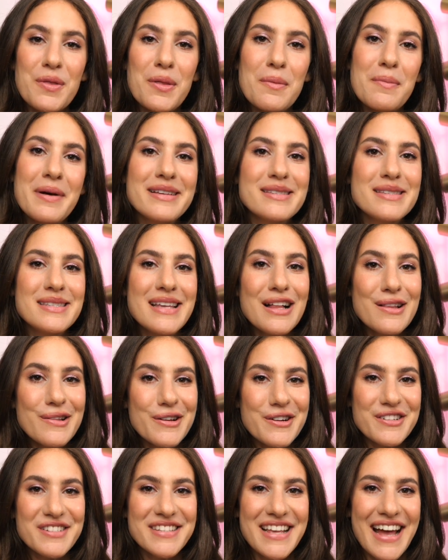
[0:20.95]
the best
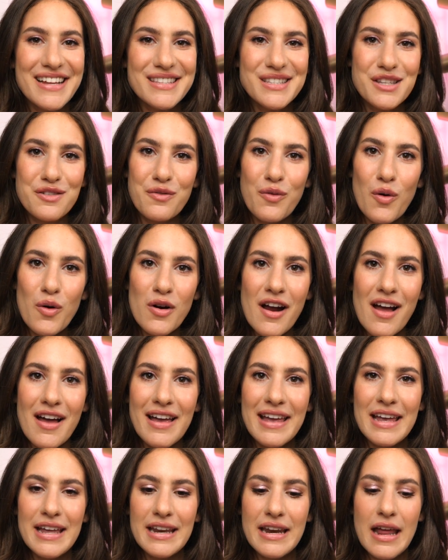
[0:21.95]
sellers at
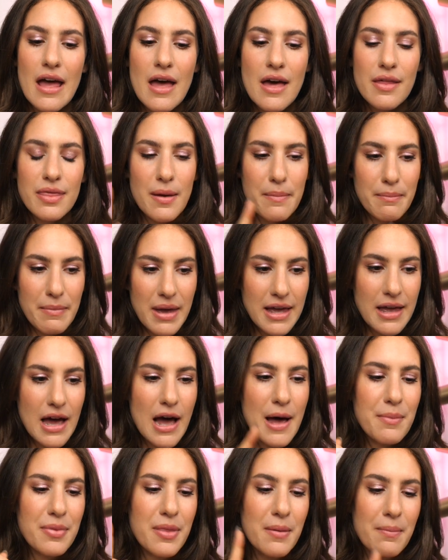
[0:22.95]
Sephora in the makeup,